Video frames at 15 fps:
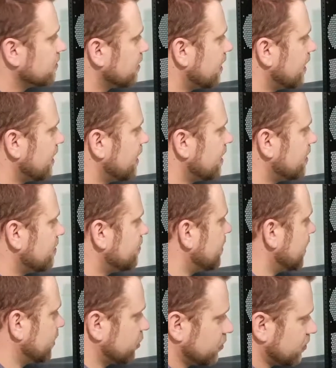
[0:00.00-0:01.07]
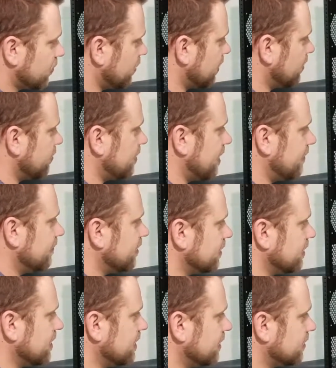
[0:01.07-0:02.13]
and make sure that we don't have any
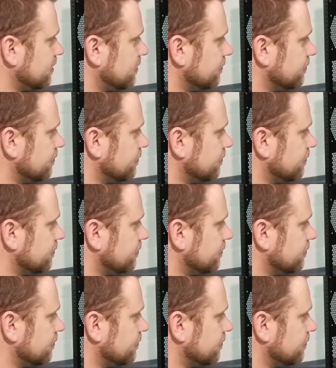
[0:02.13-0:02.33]
leaks,